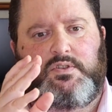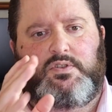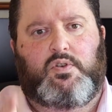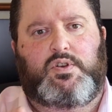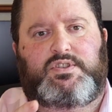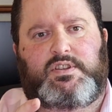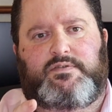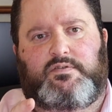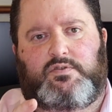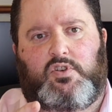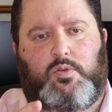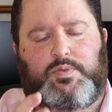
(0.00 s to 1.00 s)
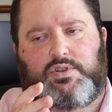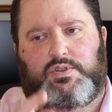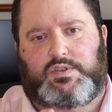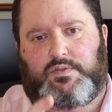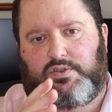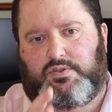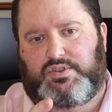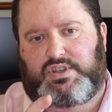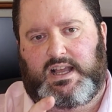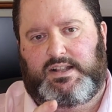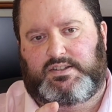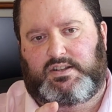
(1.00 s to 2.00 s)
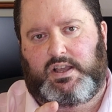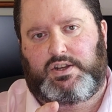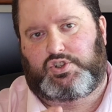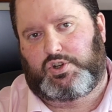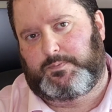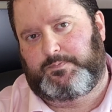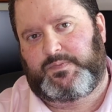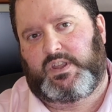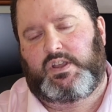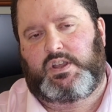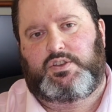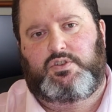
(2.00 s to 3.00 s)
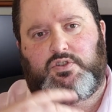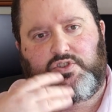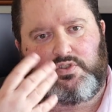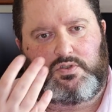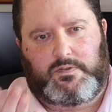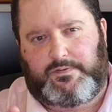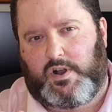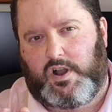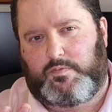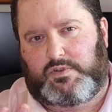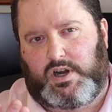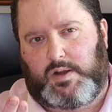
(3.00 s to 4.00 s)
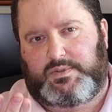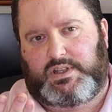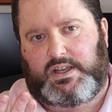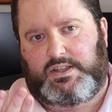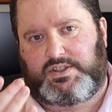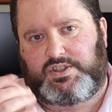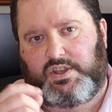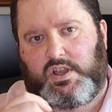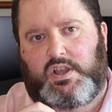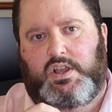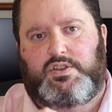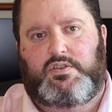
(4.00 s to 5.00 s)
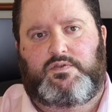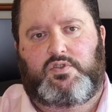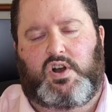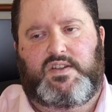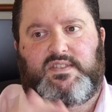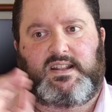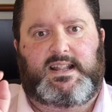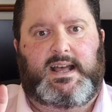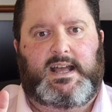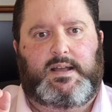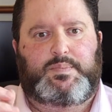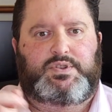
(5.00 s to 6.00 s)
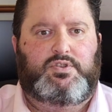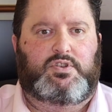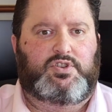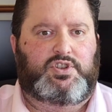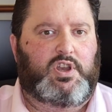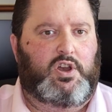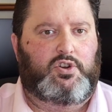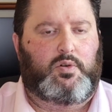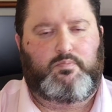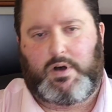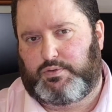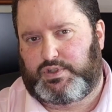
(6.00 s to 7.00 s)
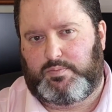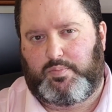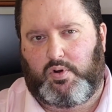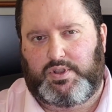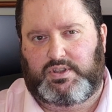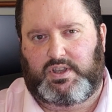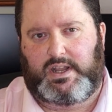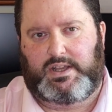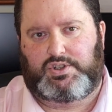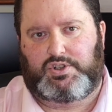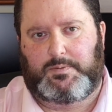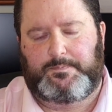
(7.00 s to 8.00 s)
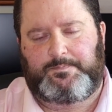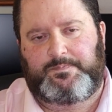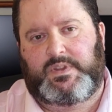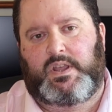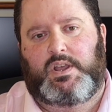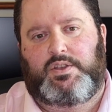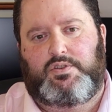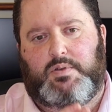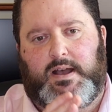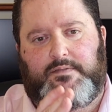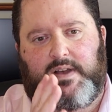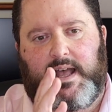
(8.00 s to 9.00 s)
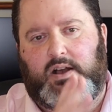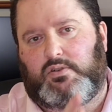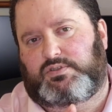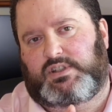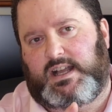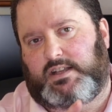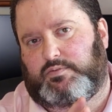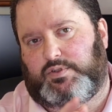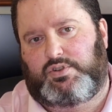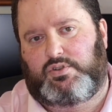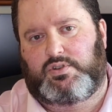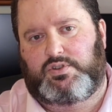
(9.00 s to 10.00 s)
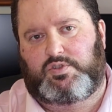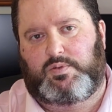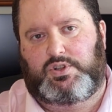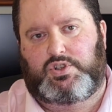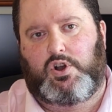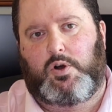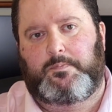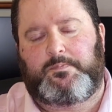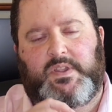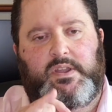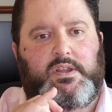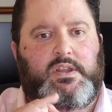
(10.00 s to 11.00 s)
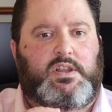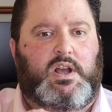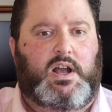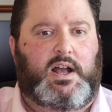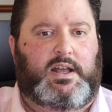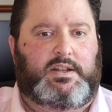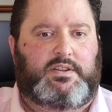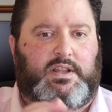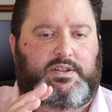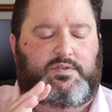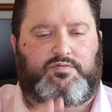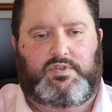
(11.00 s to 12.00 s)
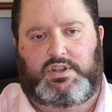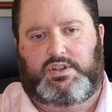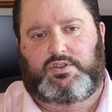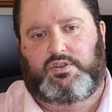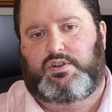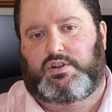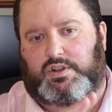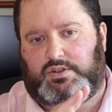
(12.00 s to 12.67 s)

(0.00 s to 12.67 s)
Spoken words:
different options for the noise cancellation. You can do the firmware updates. You've got in the labs, you can turn on multi-point connection. You have LDAC, which you can switch on, and that's really good. And